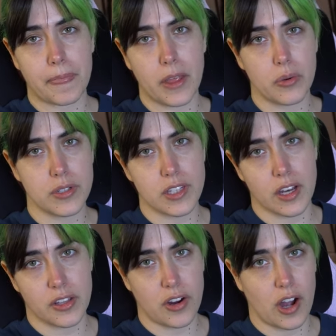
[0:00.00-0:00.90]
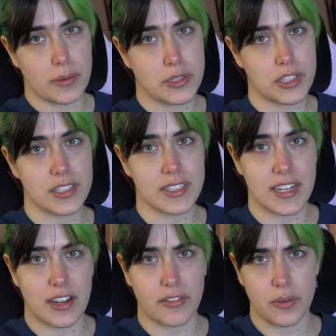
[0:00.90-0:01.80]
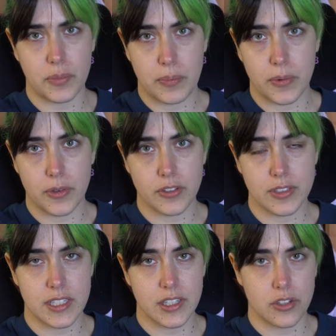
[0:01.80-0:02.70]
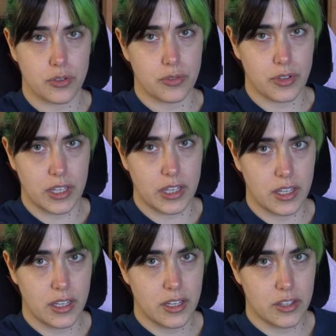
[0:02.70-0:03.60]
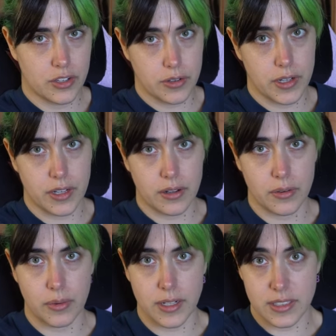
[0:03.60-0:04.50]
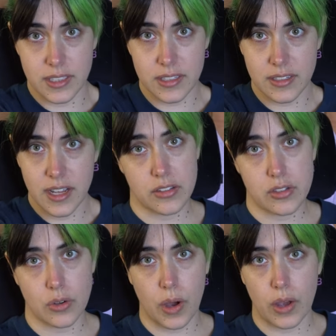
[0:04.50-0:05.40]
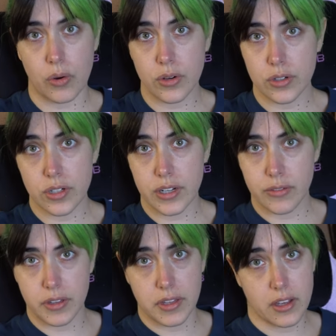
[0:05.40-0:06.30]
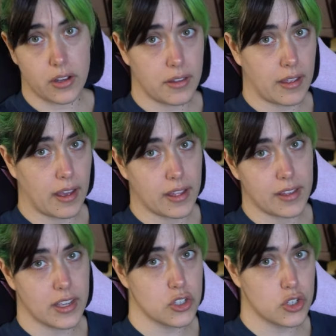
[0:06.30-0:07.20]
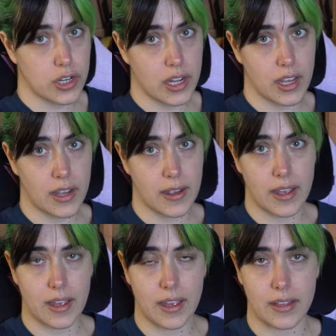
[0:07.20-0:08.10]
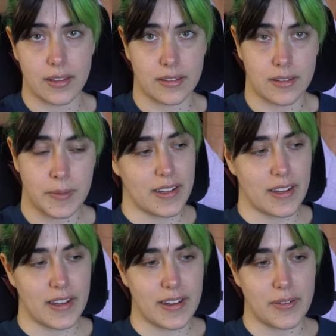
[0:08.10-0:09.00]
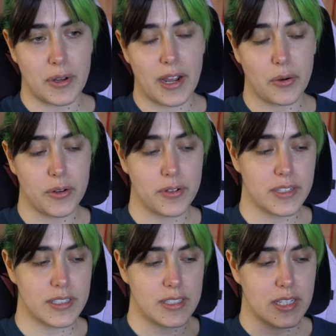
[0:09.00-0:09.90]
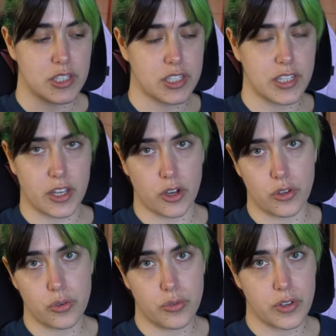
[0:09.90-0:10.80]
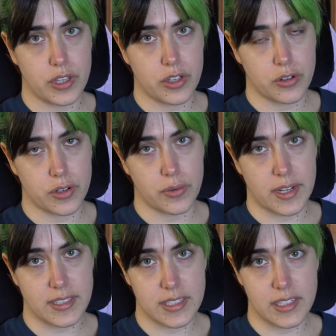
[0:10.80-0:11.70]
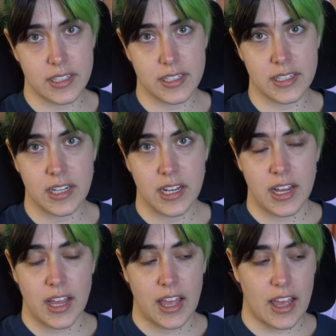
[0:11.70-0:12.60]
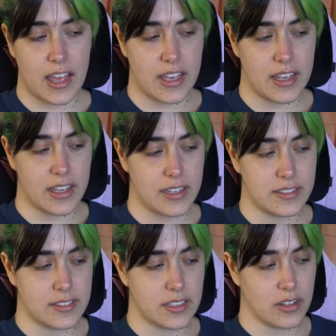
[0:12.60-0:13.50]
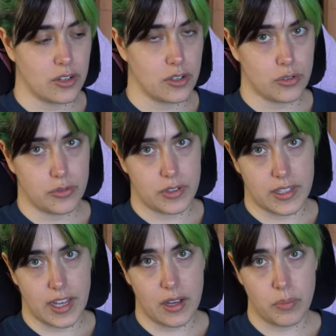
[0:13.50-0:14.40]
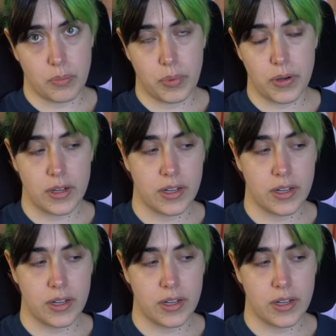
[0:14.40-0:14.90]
there was other options, and I found people using UV curing resin. So I ordered everything online yesterday, and what I ordered is essentially like a UV curing resin and a UV lamp,